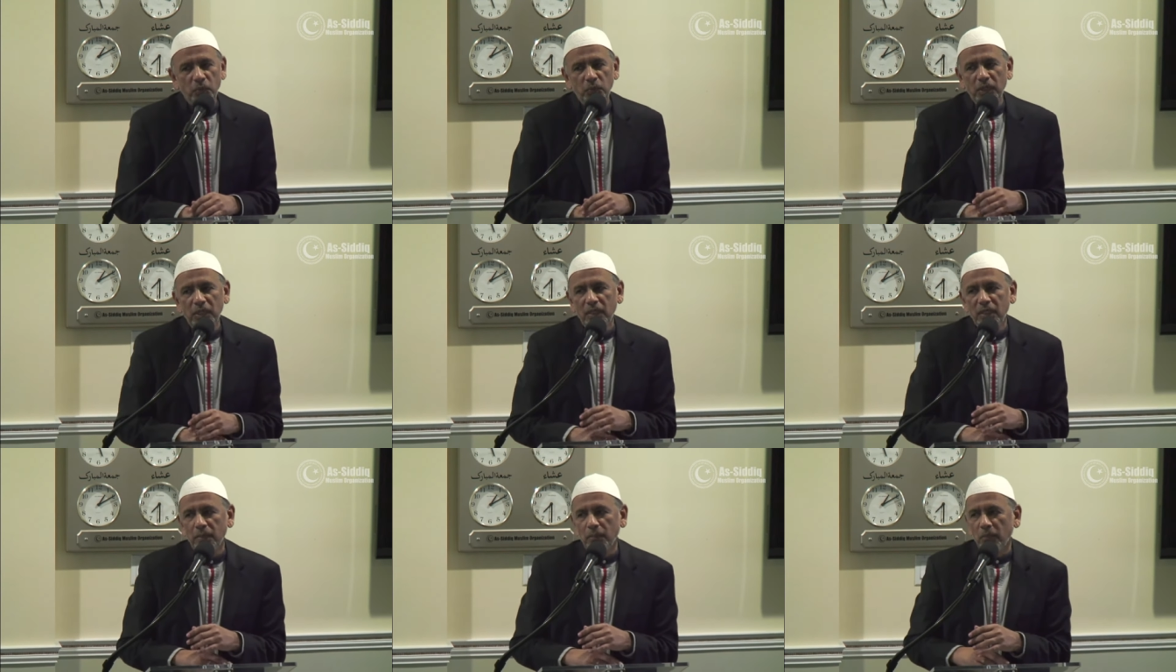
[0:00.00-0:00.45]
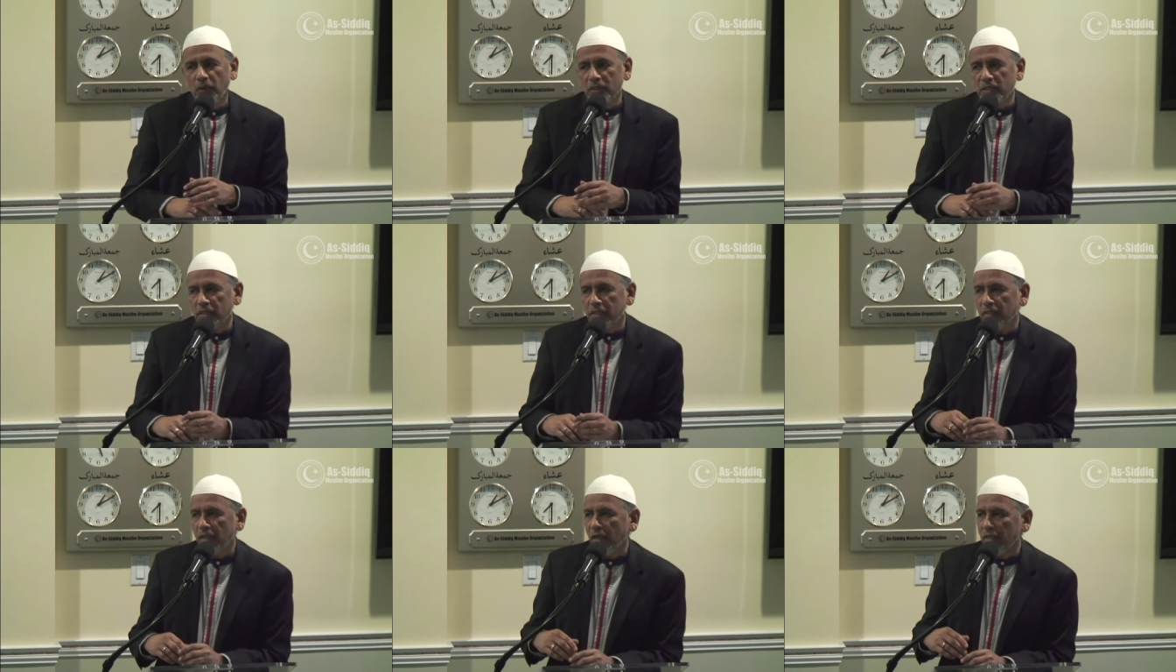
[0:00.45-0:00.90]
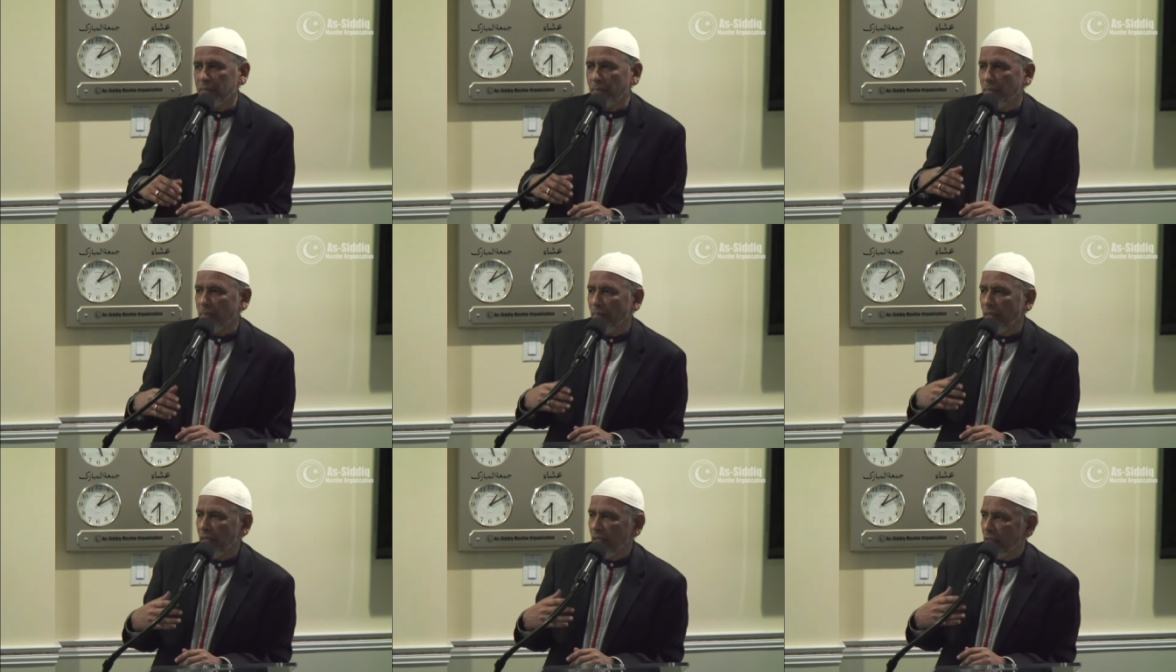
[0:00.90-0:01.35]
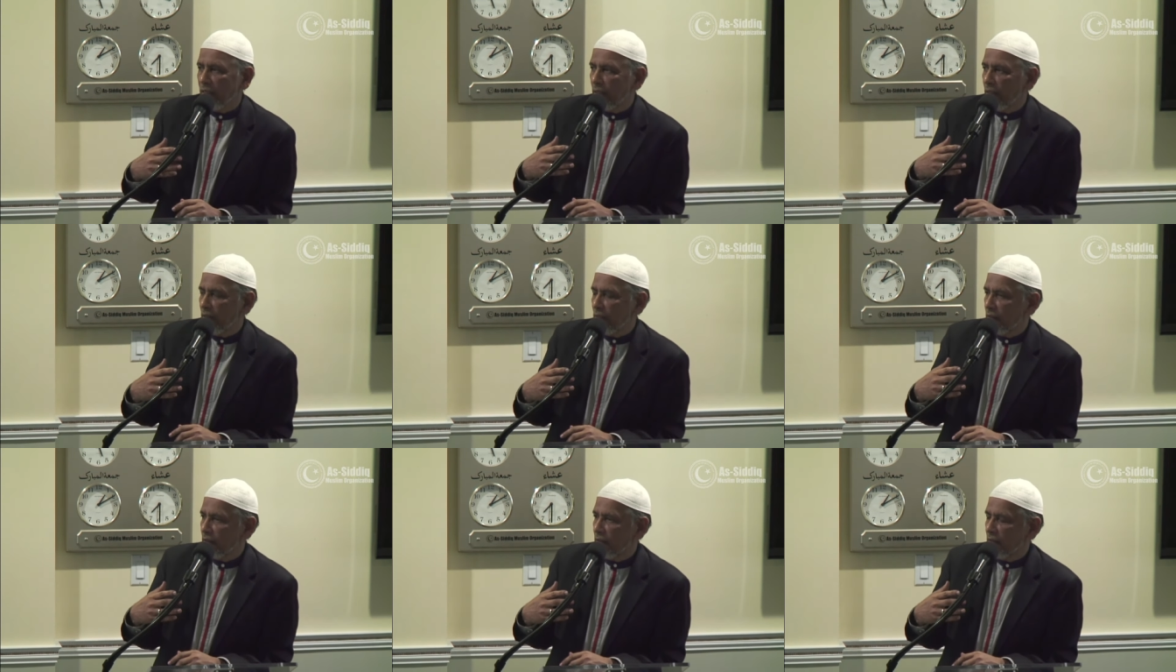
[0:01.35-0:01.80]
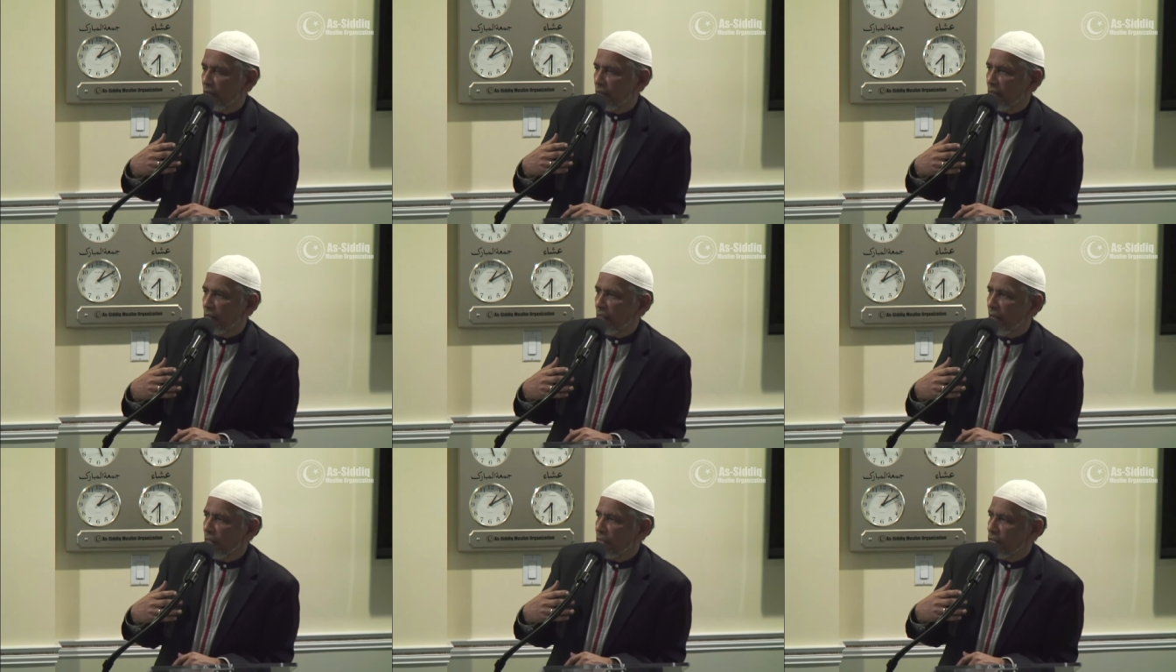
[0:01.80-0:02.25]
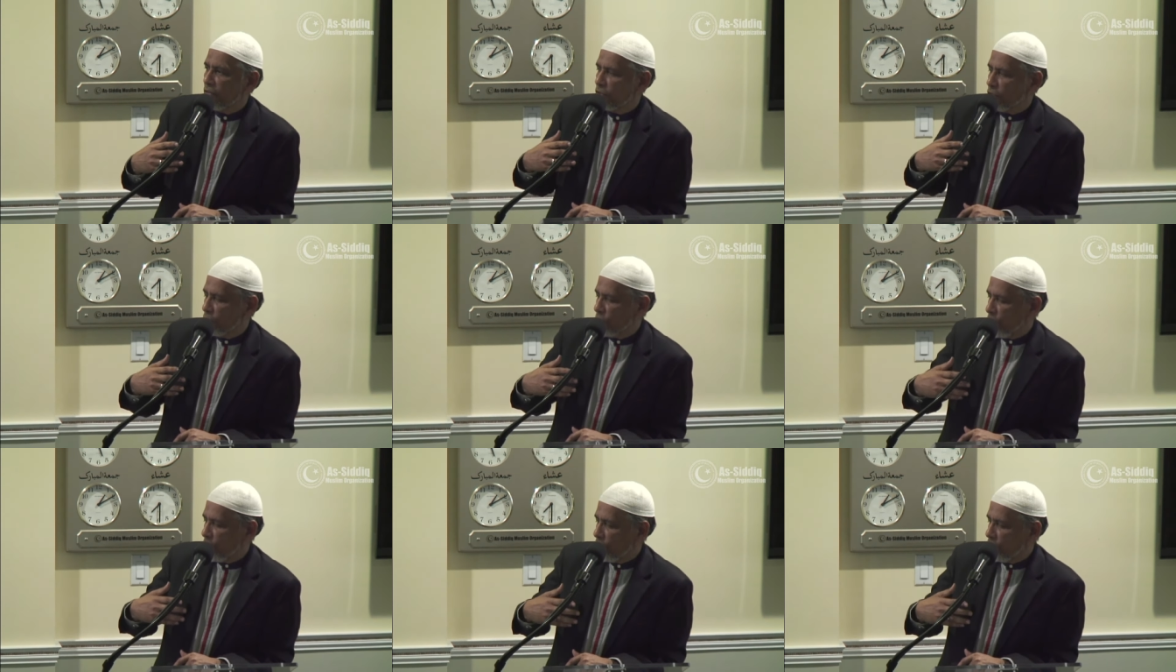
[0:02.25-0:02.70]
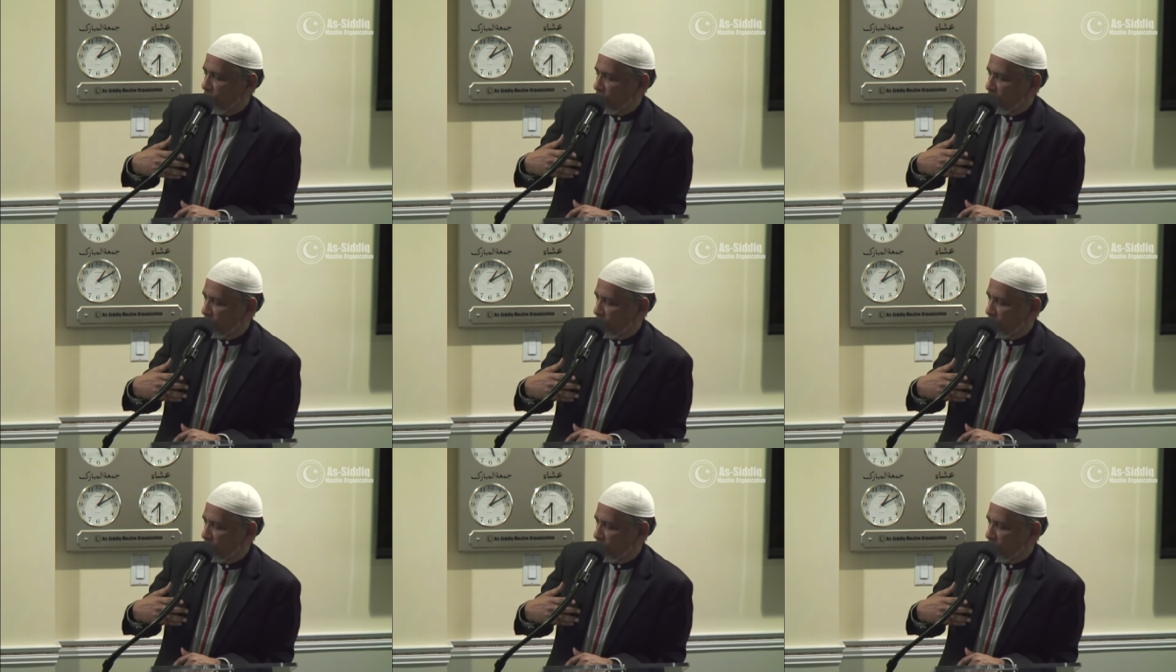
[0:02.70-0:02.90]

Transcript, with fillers: we must not make it that source